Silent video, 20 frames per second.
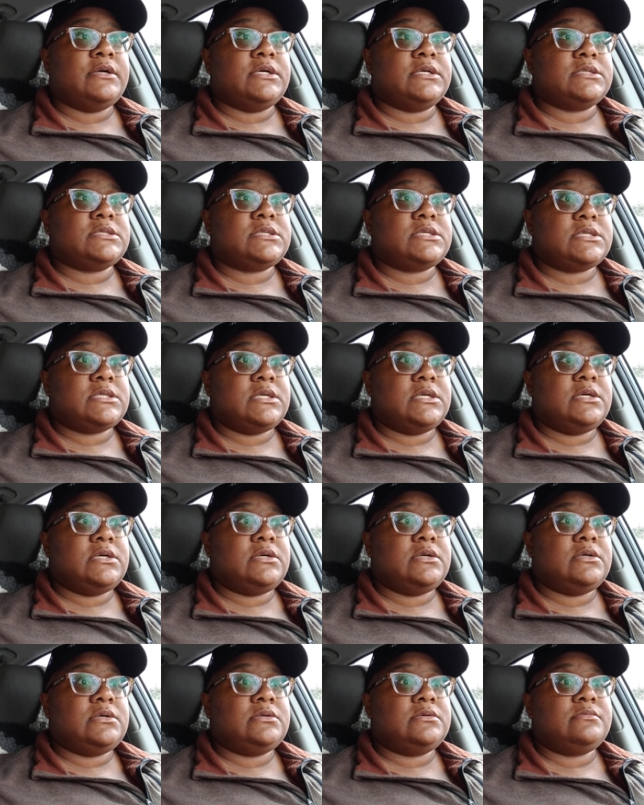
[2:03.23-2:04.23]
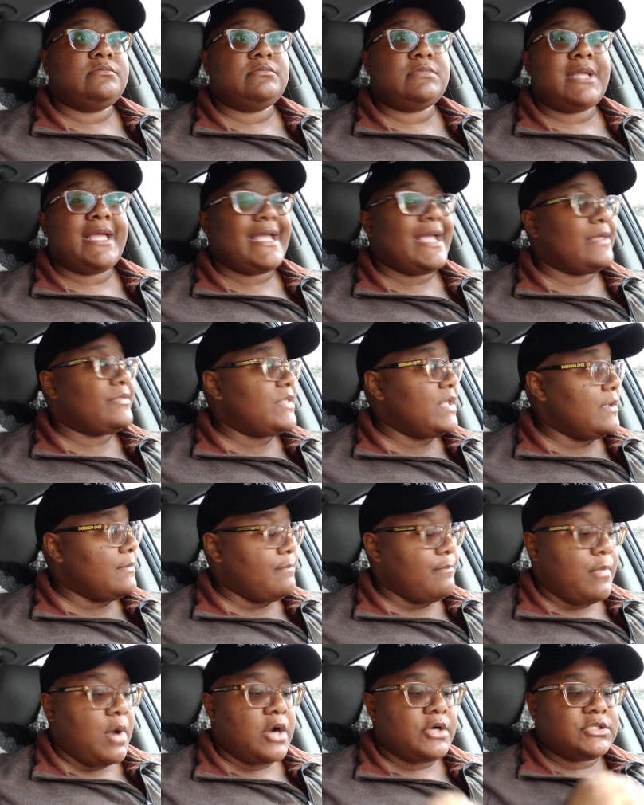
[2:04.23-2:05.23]
until, like, I think
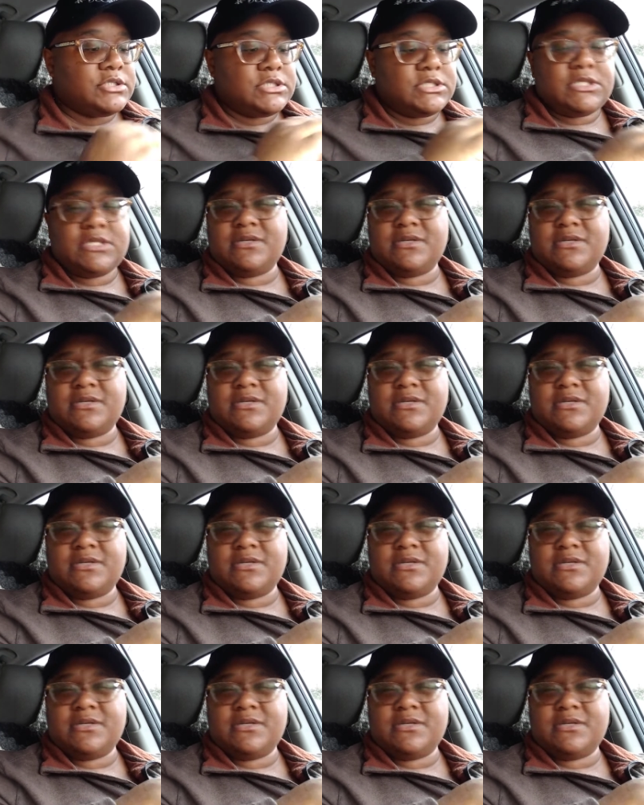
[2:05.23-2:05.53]
March.